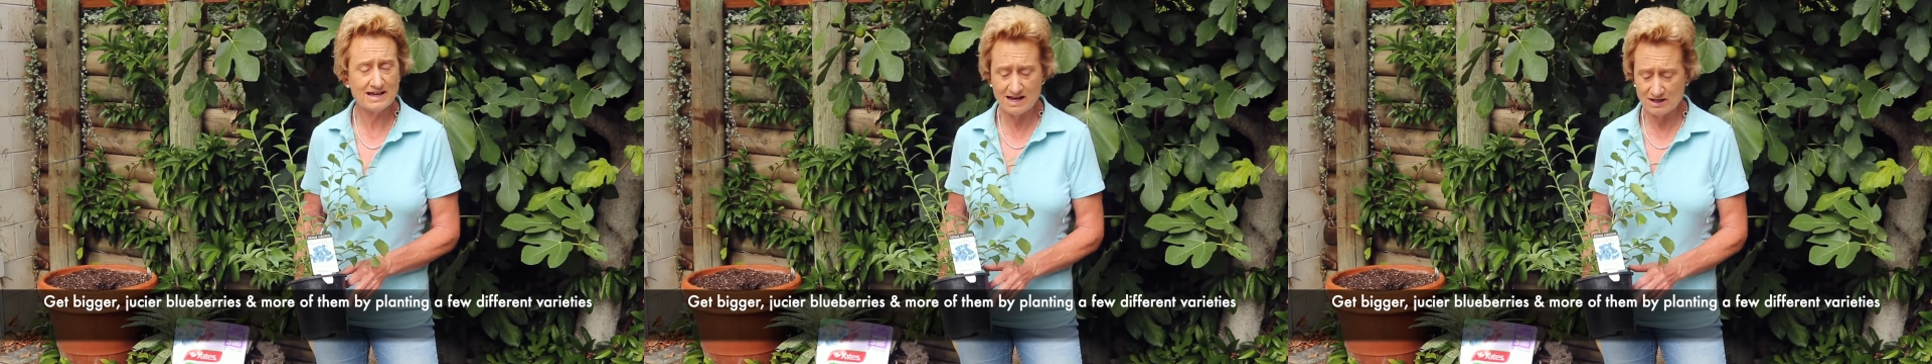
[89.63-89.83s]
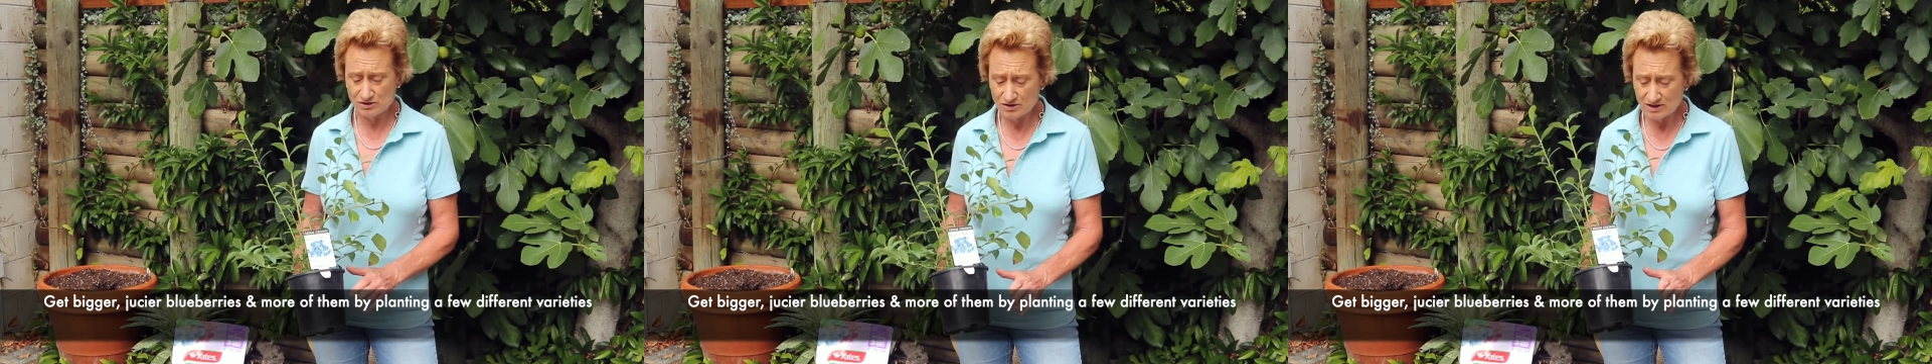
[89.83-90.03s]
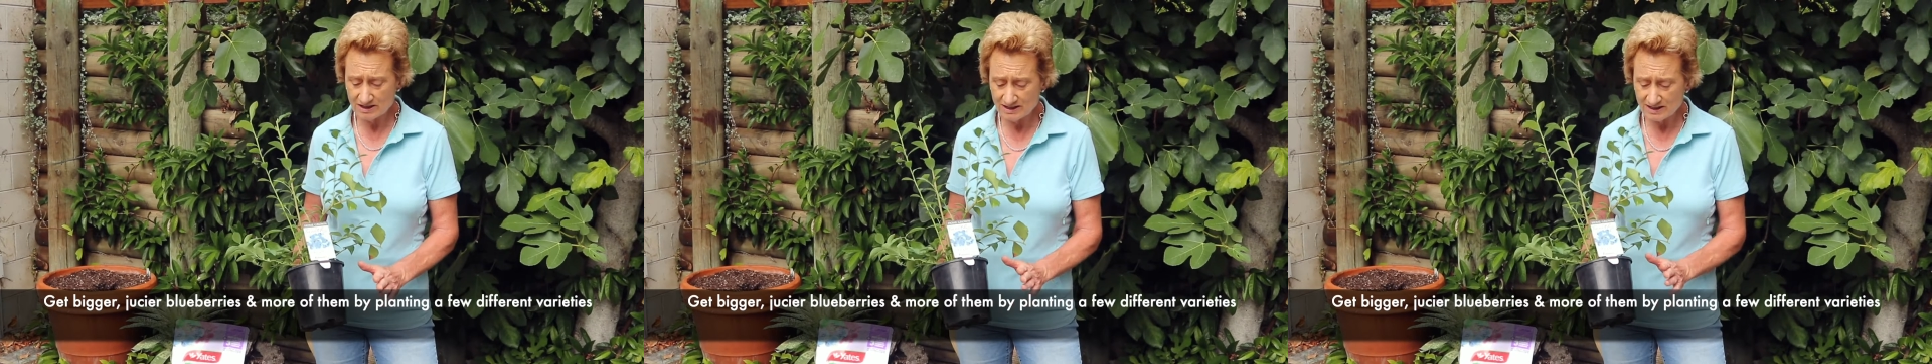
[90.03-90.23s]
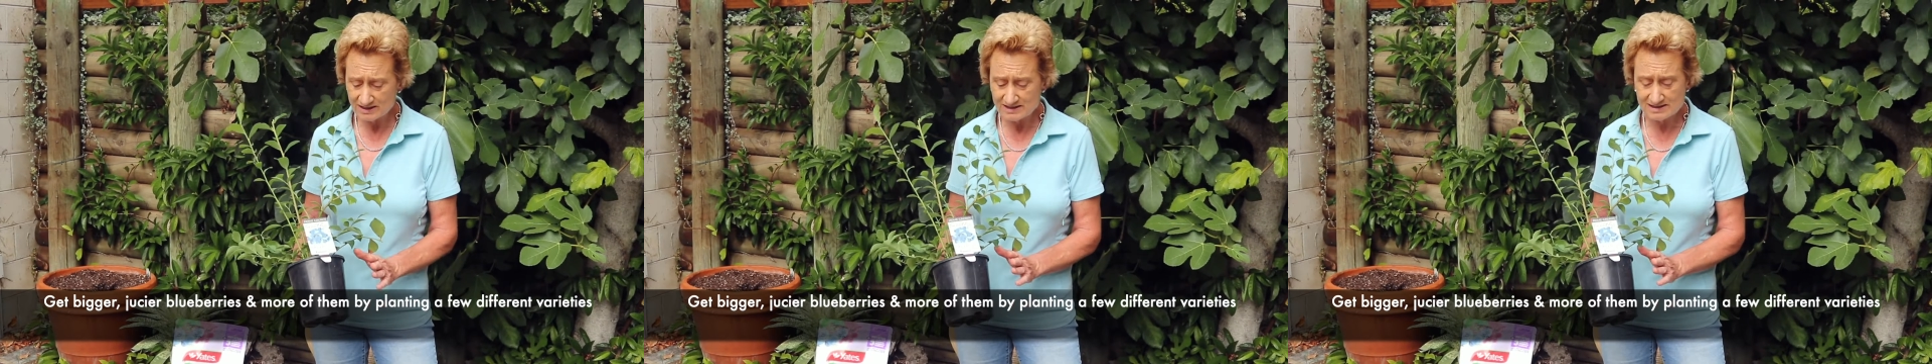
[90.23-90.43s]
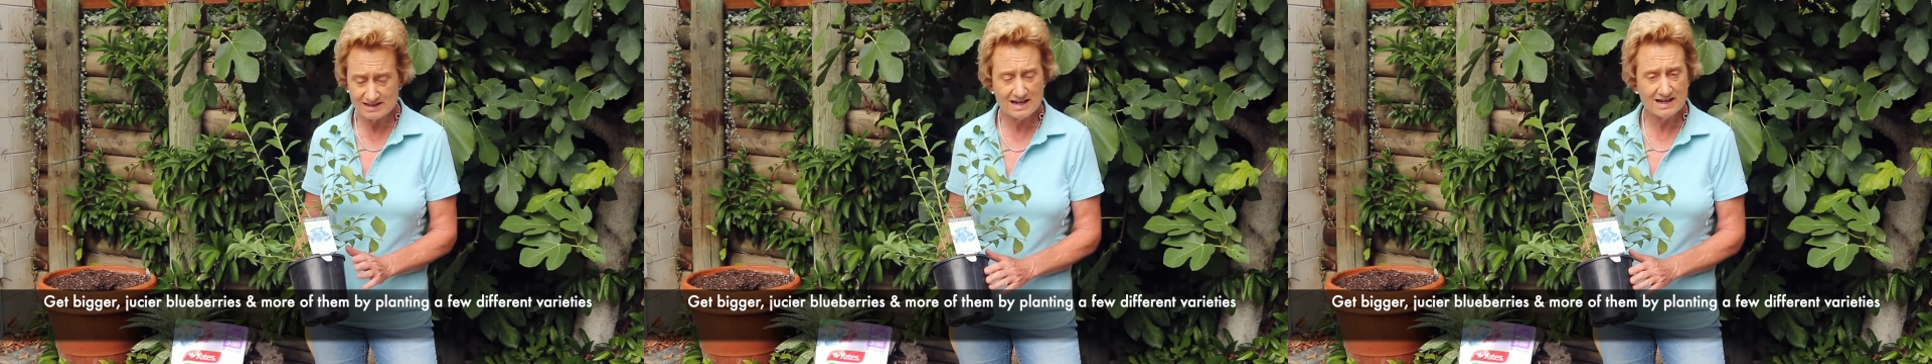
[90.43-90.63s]
and you can
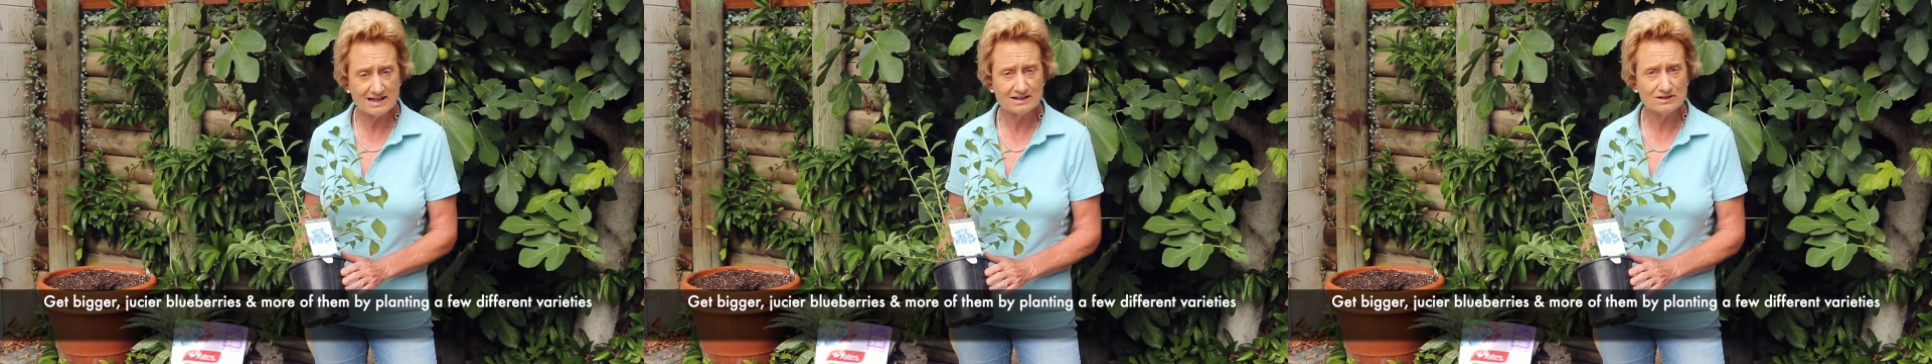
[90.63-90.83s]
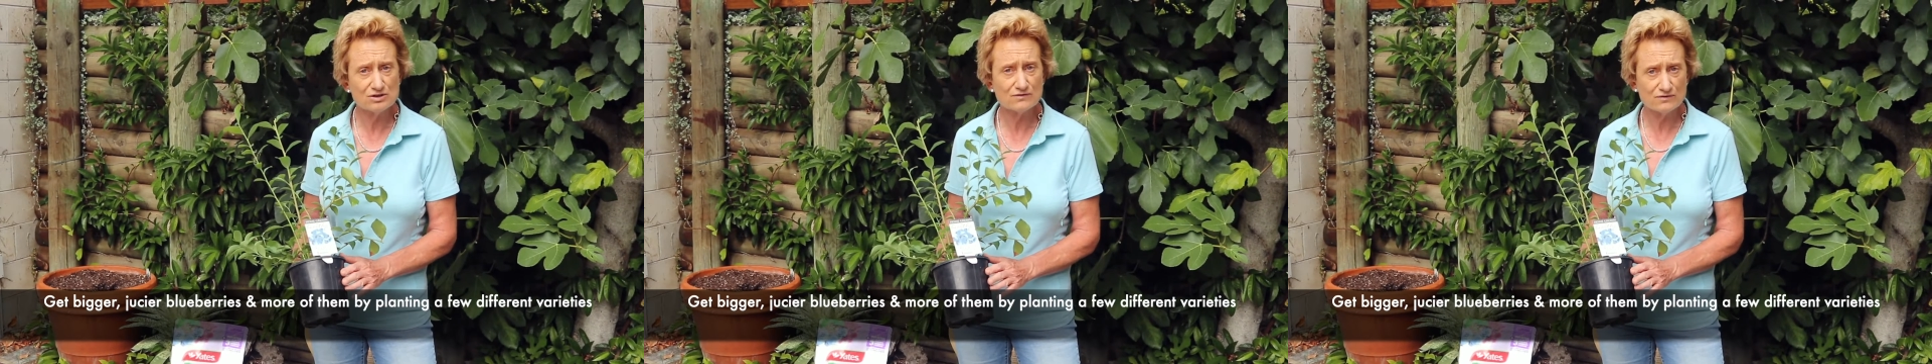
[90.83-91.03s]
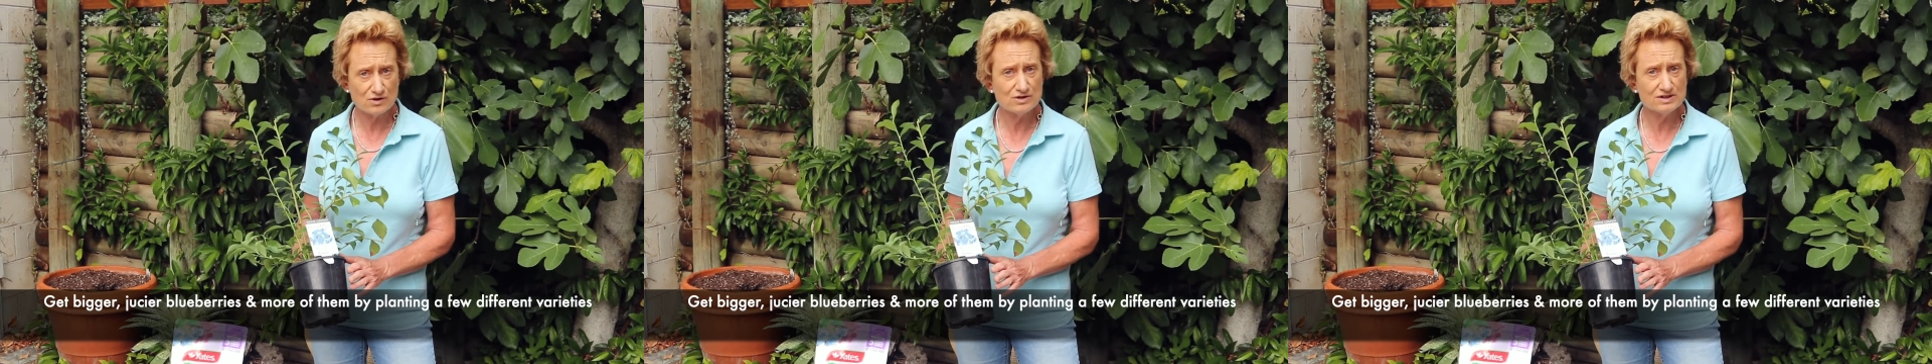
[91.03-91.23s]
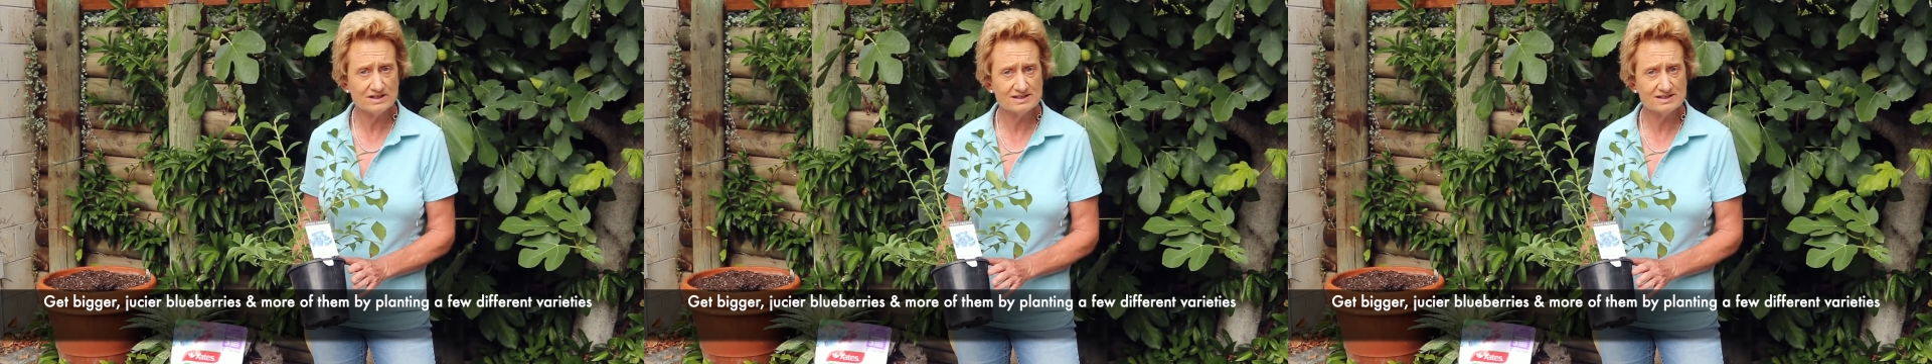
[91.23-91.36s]
extend your fruiting